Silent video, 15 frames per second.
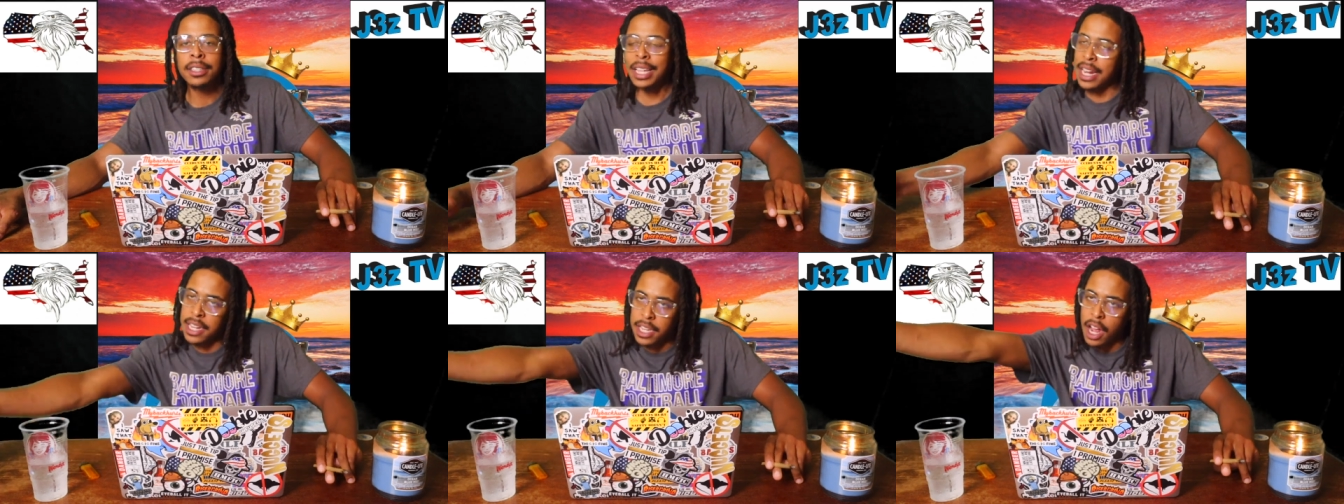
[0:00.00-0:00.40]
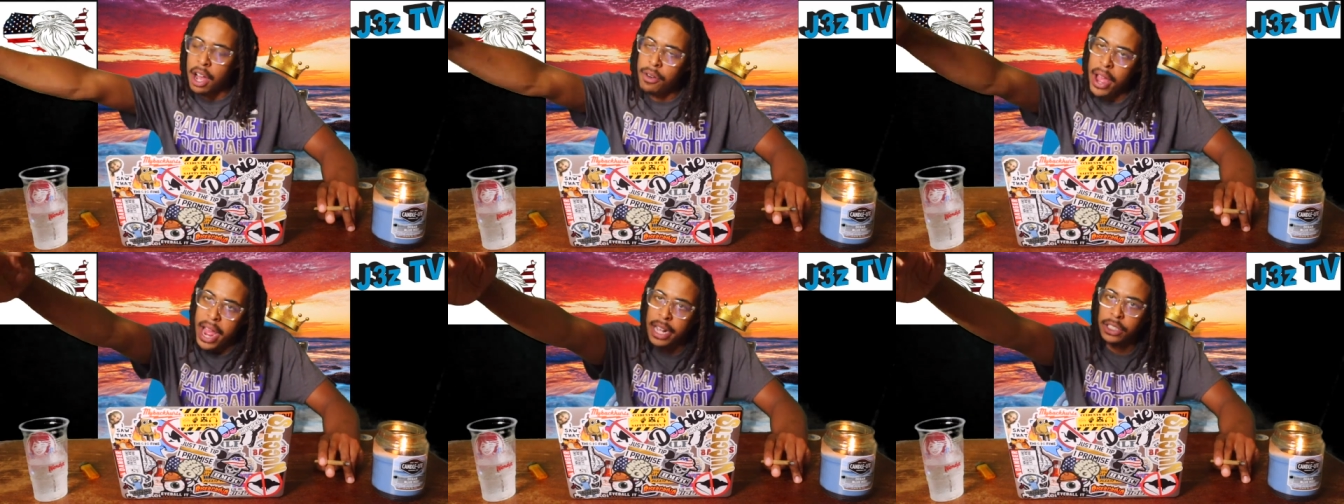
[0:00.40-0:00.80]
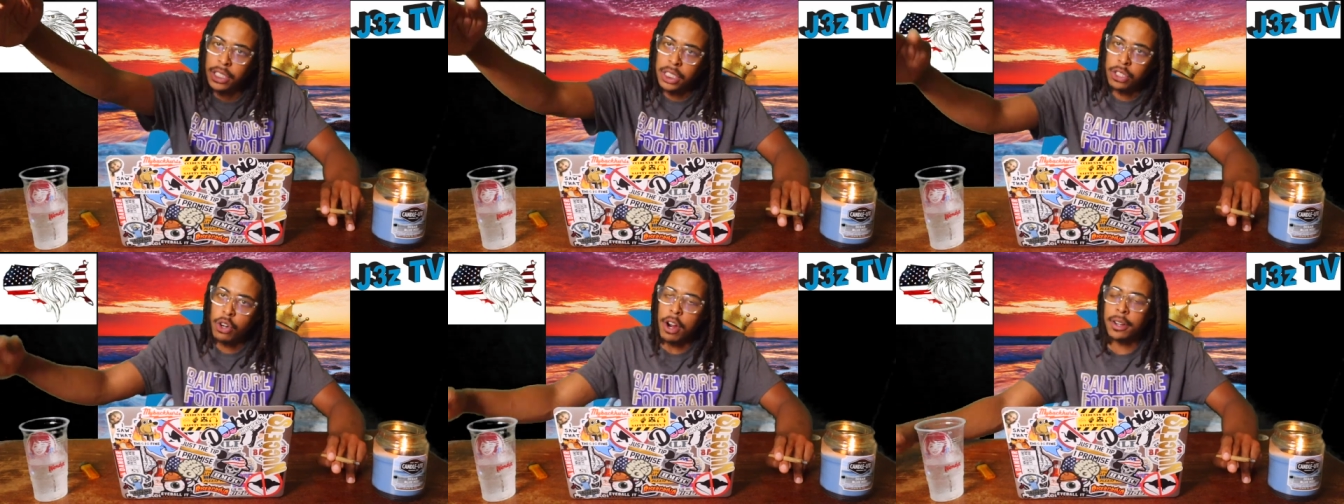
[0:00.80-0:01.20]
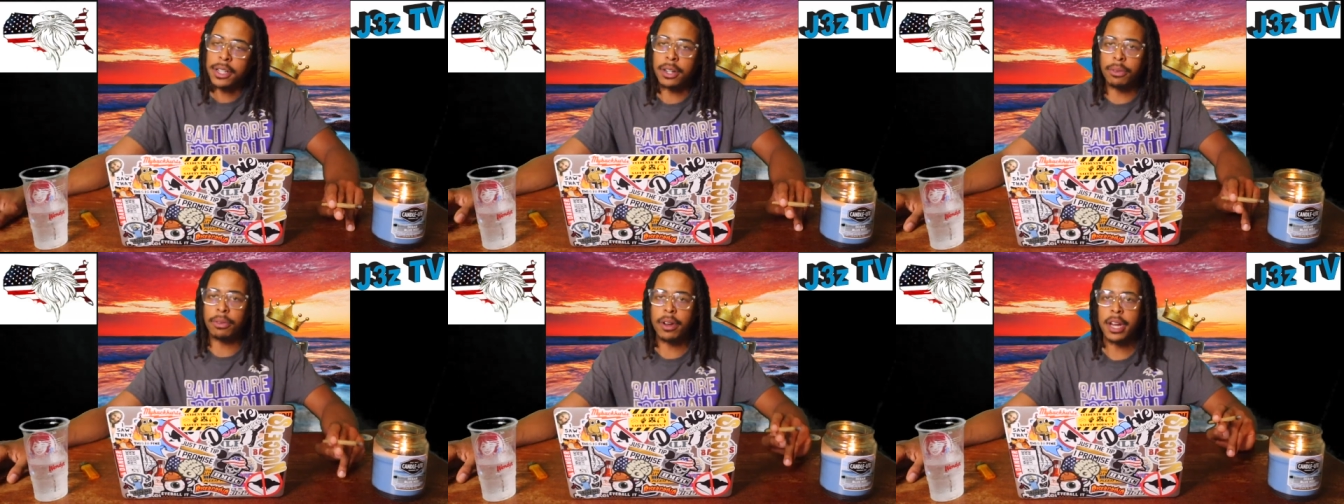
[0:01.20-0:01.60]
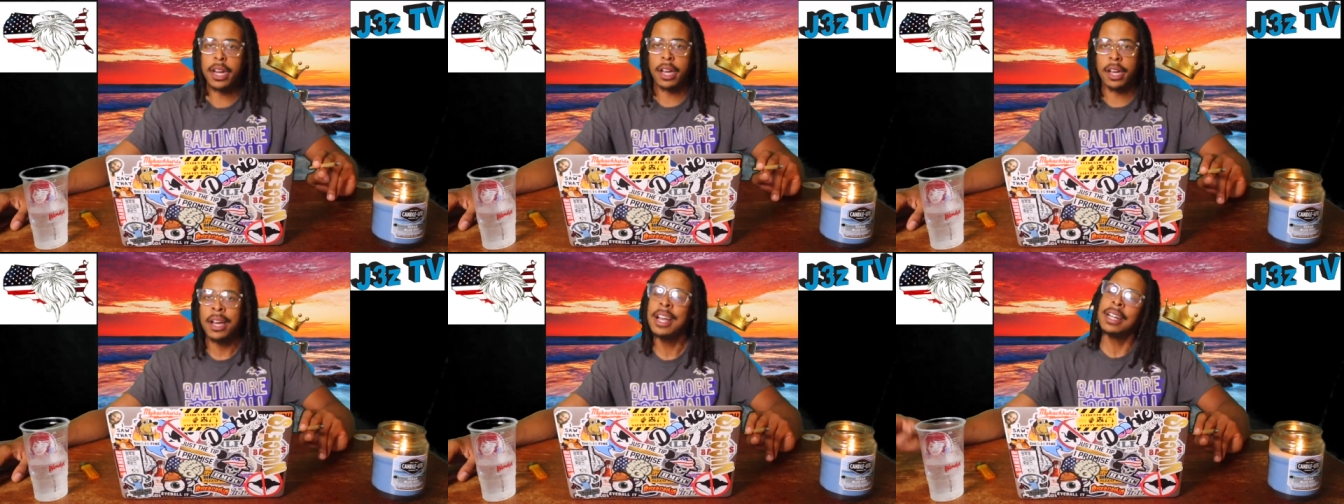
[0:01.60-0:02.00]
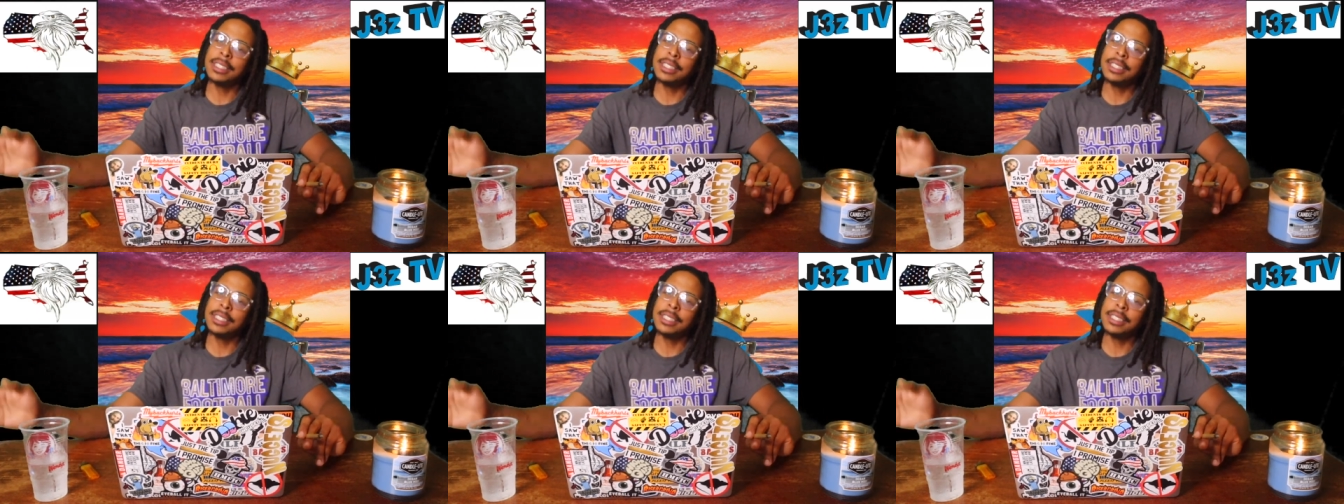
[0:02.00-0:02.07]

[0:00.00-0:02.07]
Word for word: Take your ass to North Korea.